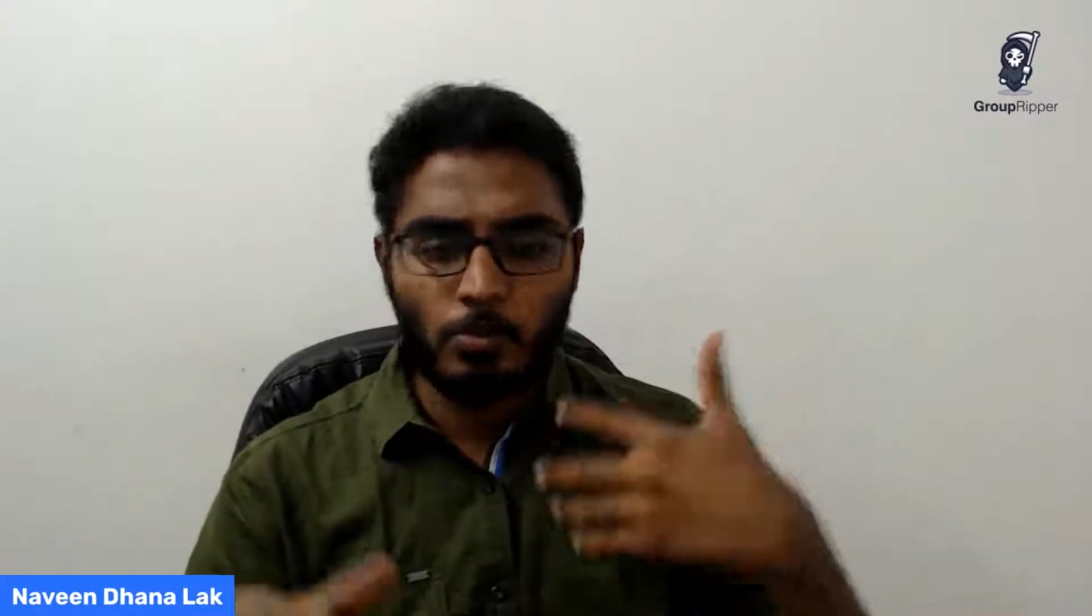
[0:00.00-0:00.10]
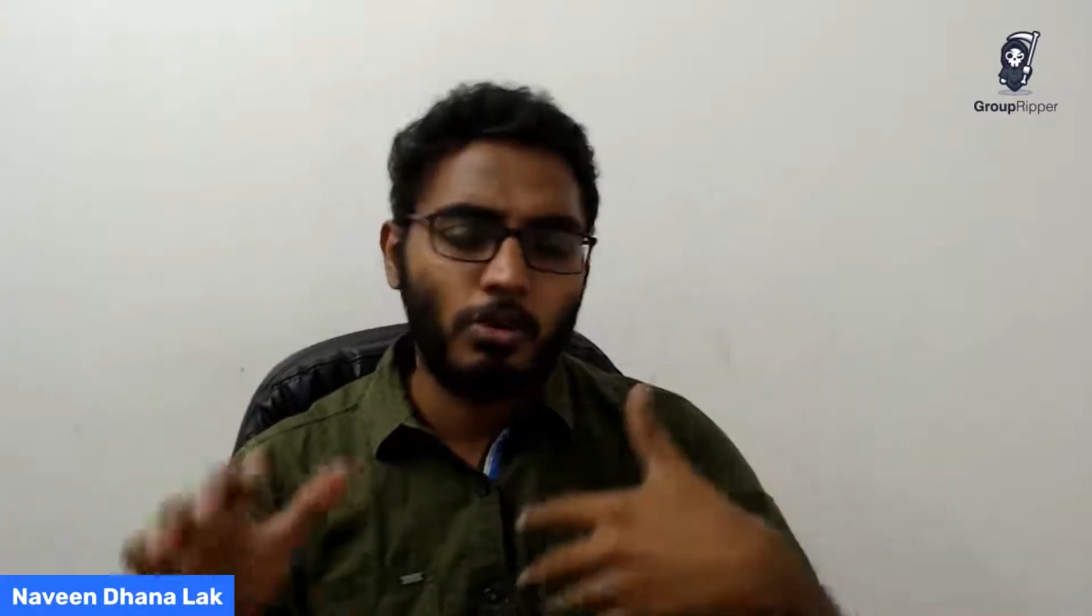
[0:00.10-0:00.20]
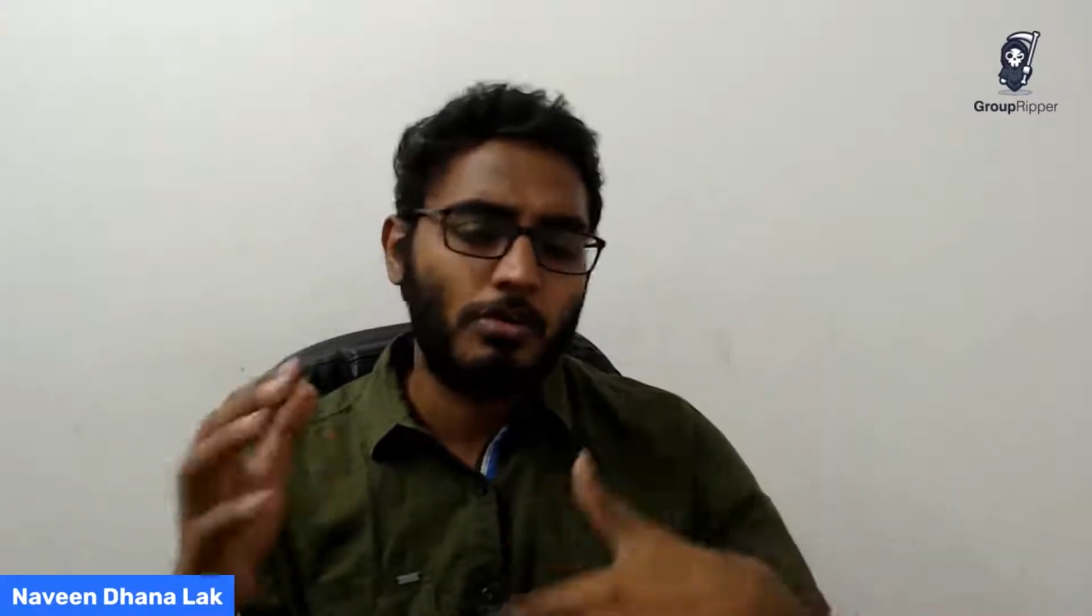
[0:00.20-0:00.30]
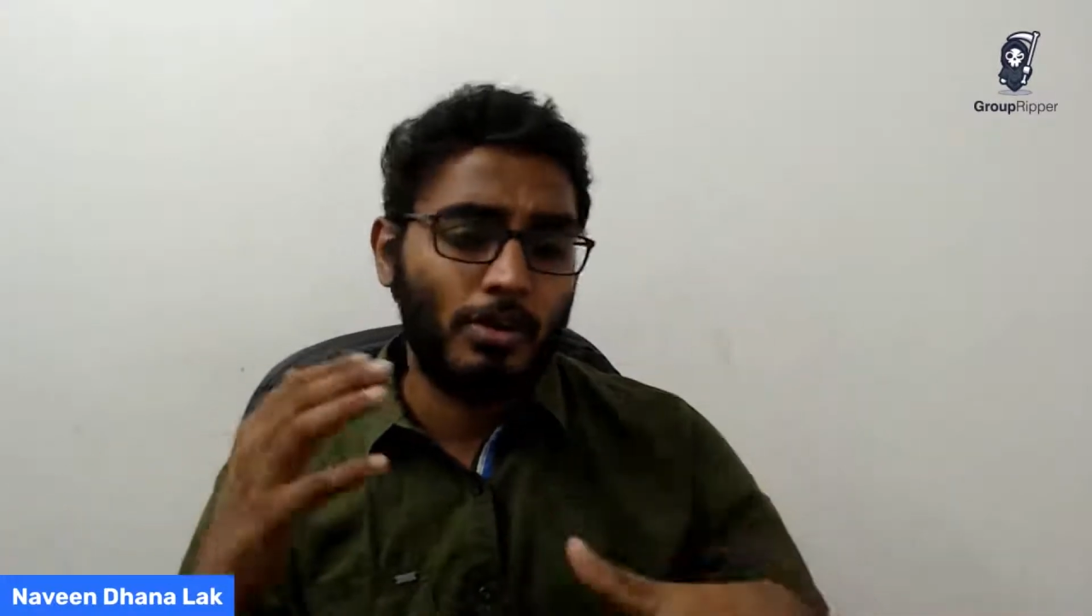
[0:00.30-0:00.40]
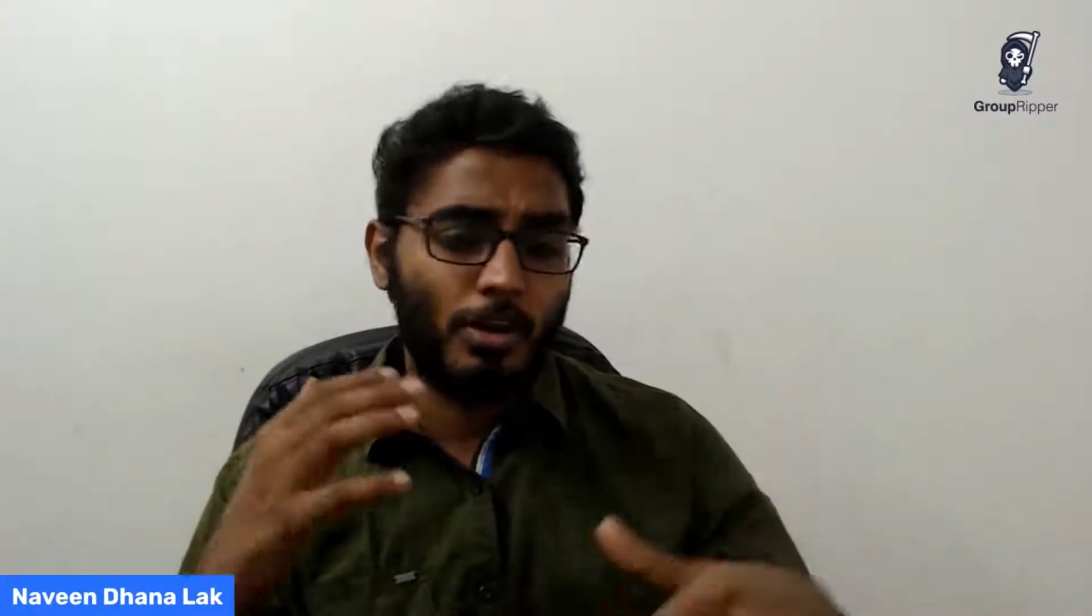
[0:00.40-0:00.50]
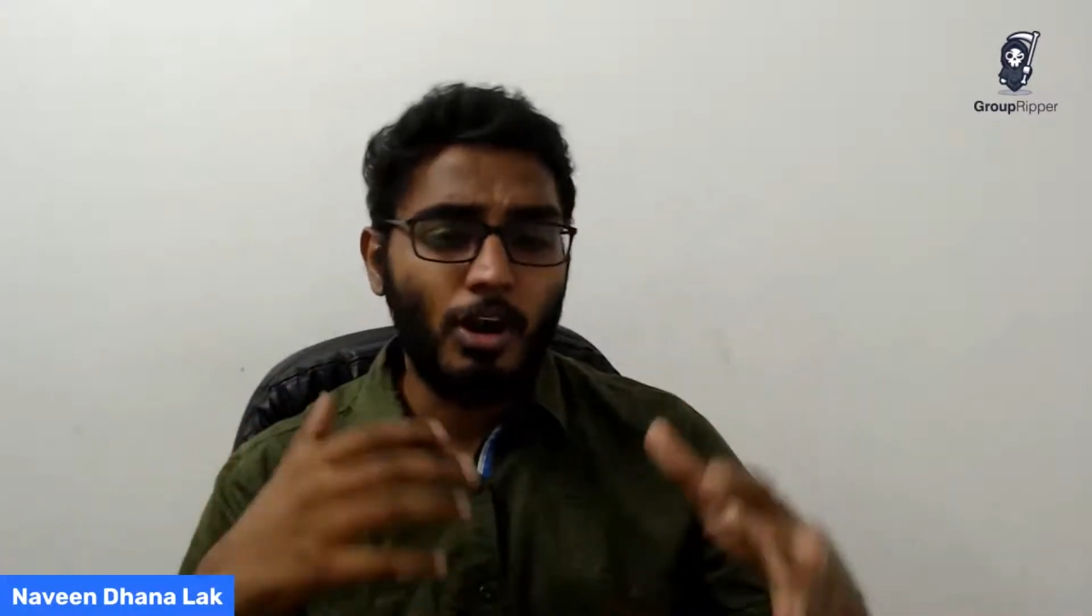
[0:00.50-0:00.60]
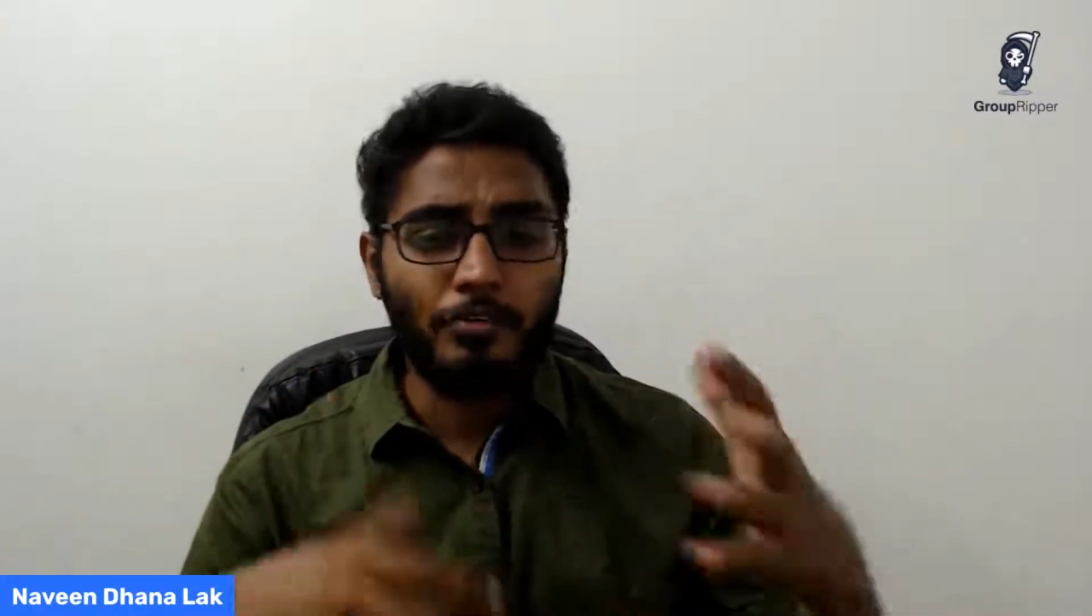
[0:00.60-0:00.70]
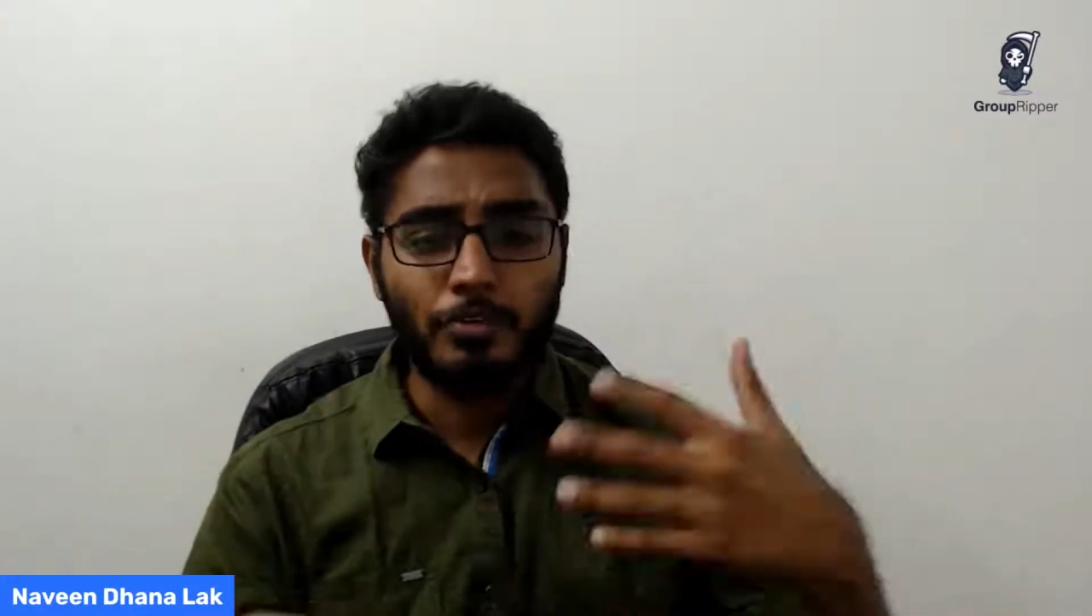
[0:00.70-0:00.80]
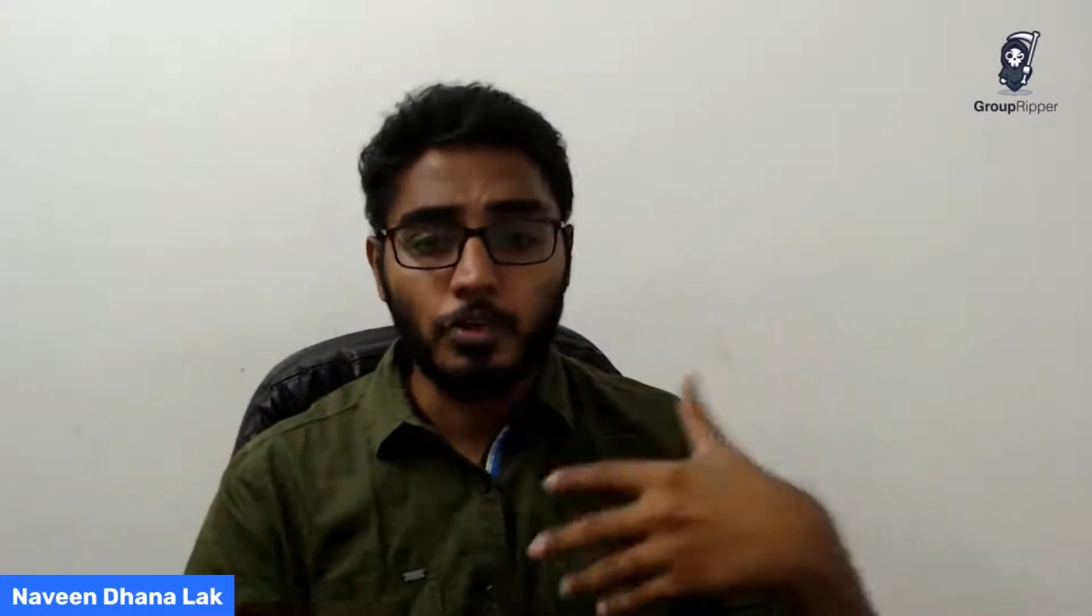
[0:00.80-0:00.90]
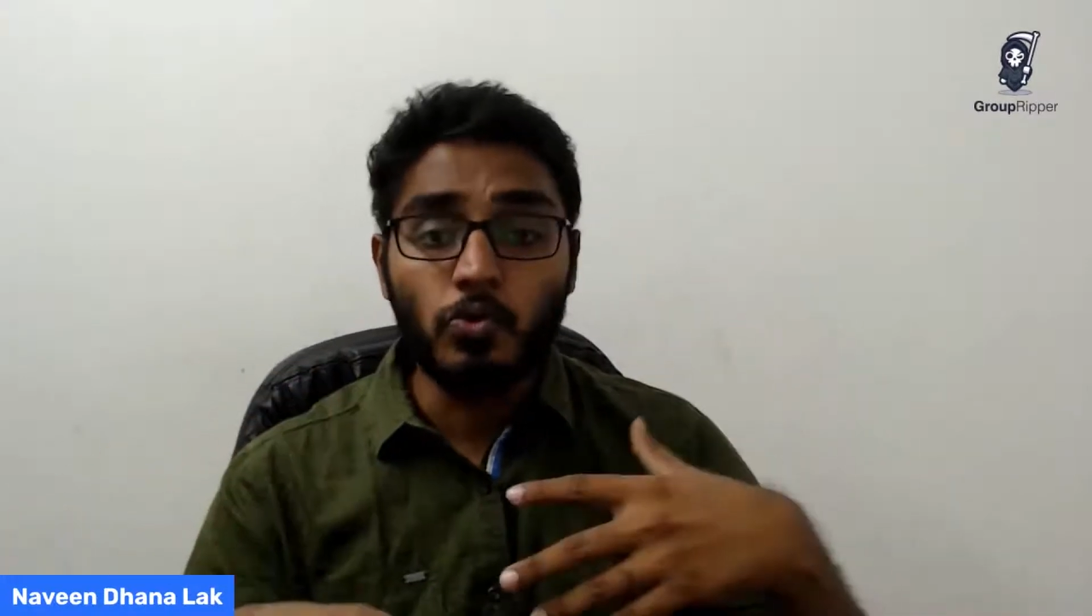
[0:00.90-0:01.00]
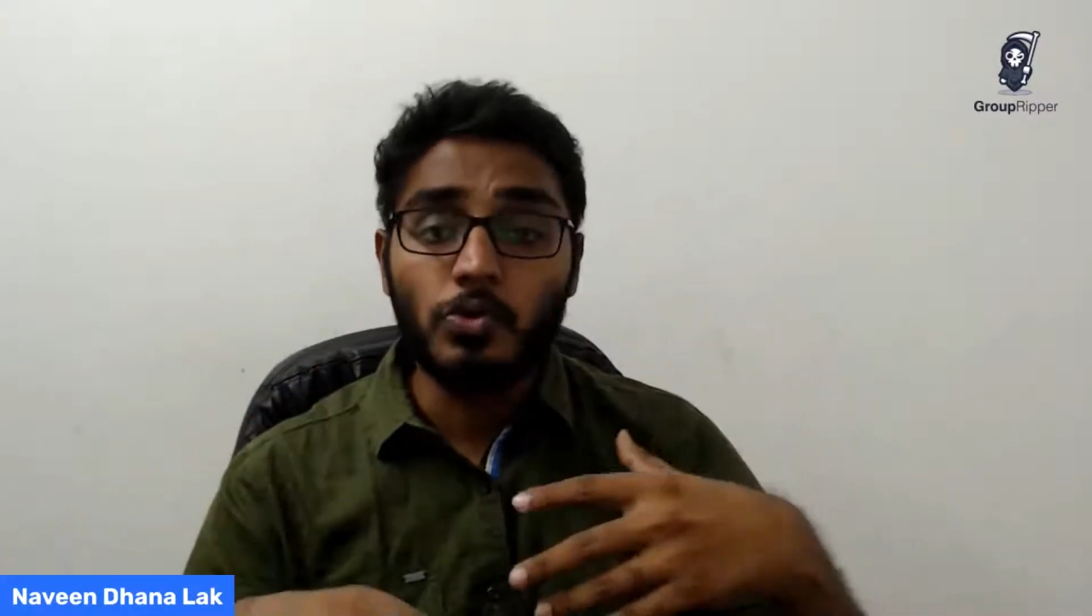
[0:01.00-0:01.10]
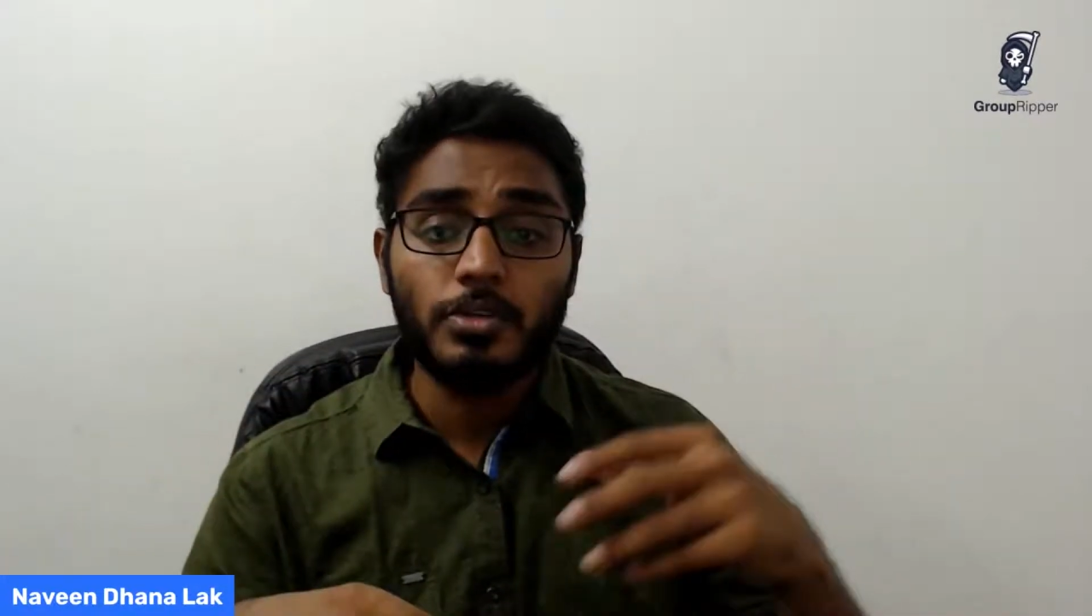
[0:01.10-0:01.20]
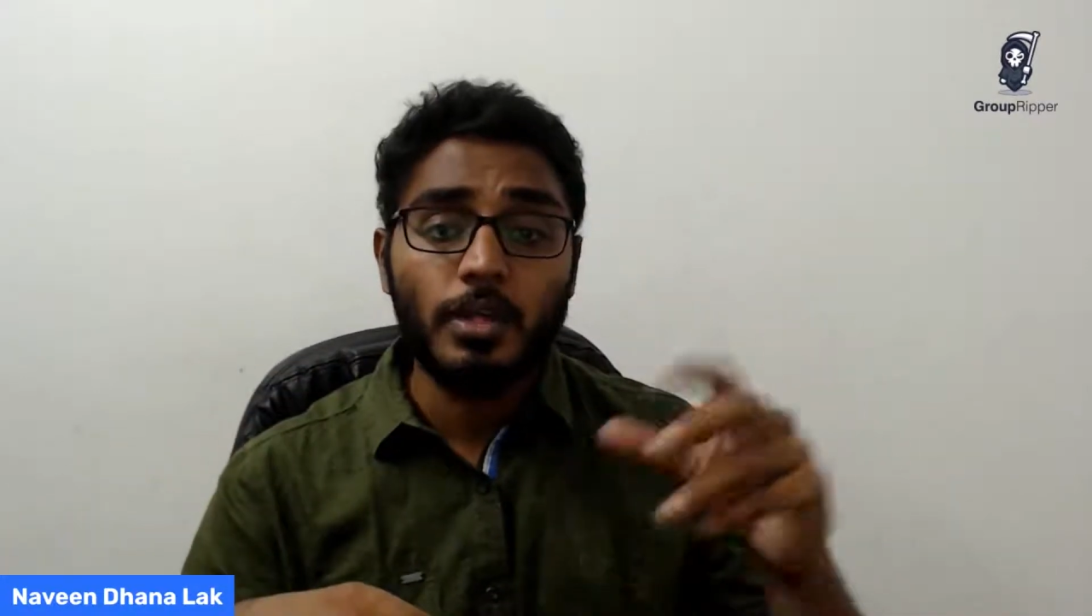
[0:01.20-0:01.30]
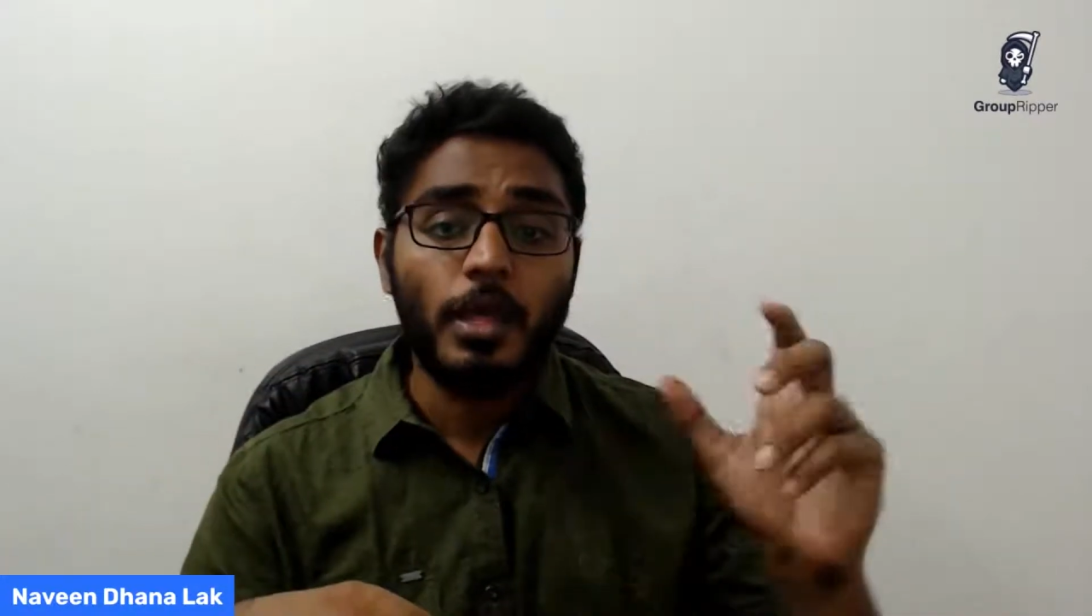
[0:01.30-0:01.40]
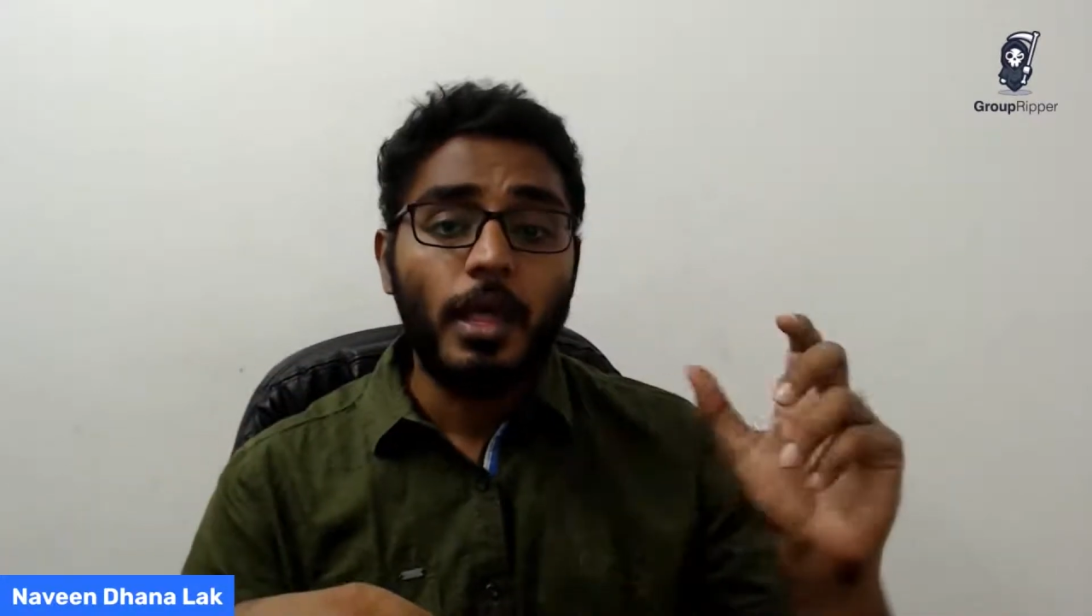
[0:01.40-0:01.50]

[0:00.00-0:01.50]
about a lot of tools,